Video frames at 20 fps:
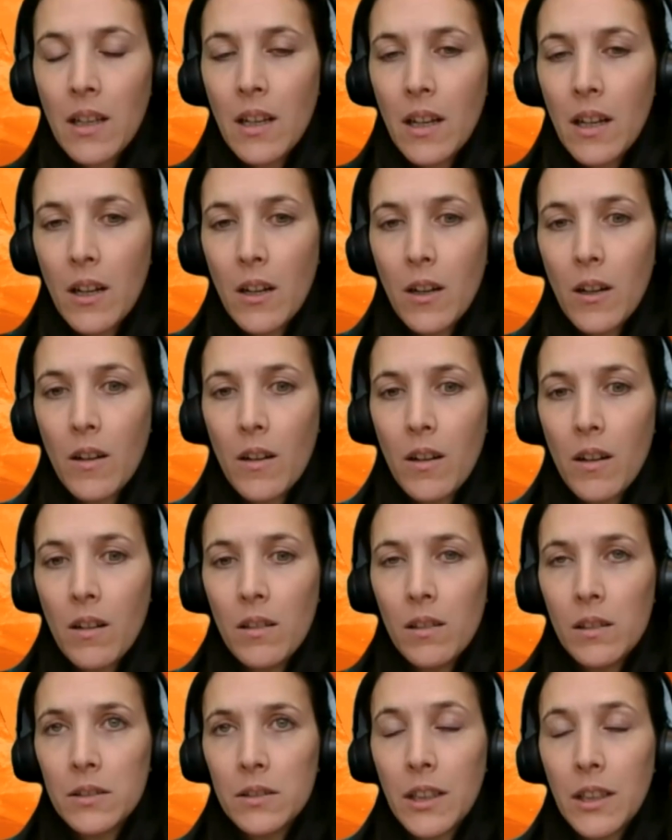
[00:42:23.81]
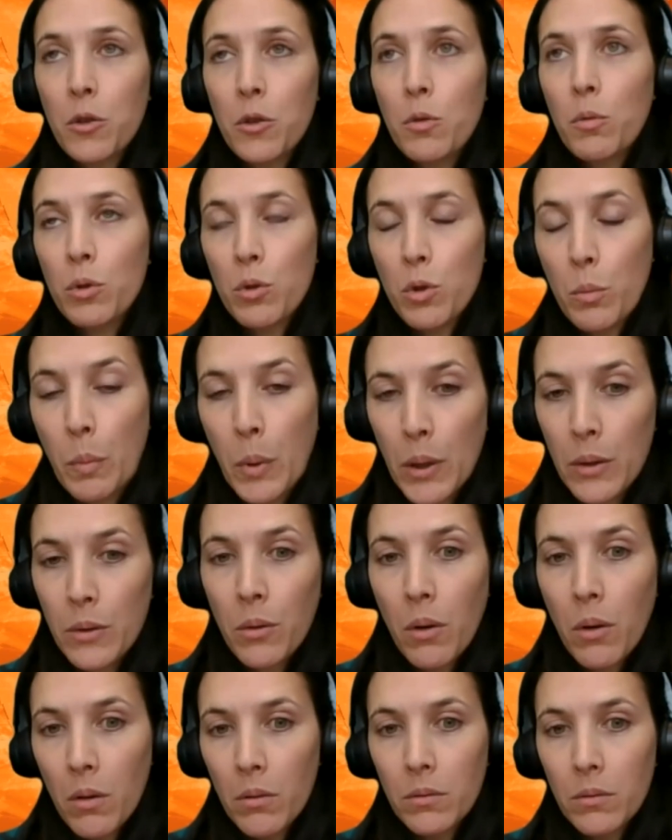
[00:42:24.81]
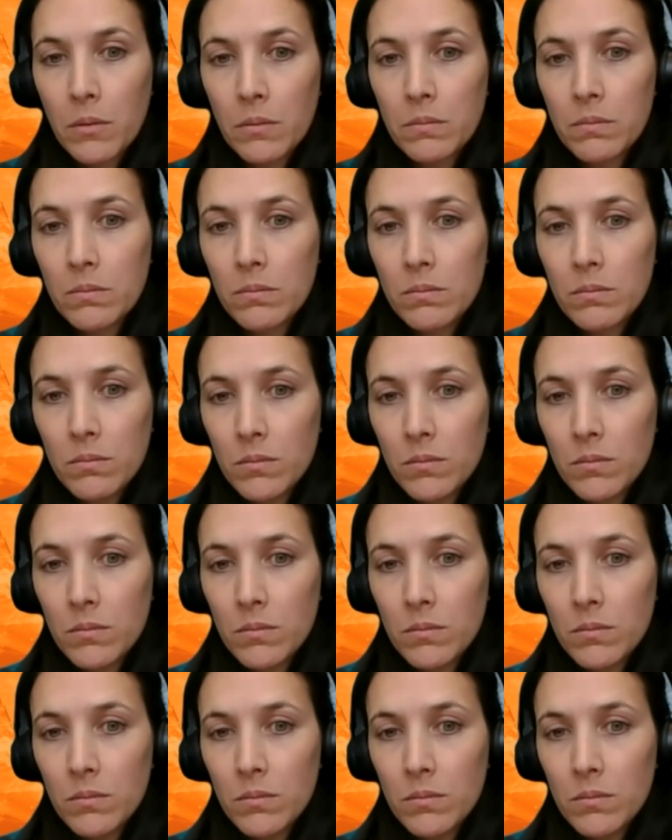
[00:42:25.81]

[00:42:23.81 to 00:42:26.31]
that you want to put on